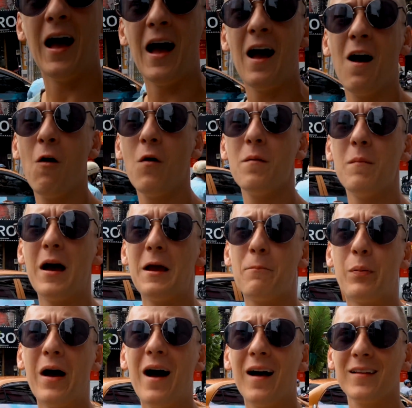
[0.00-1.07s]
How am I
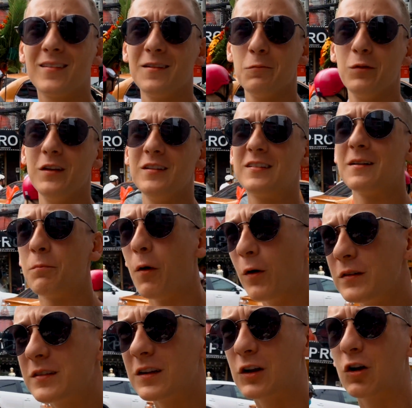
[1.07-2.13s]
possibly
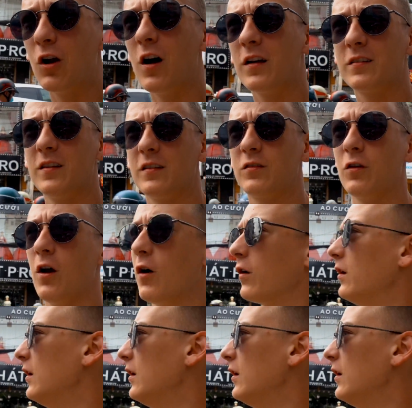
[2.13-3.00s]
supposed to cross this road?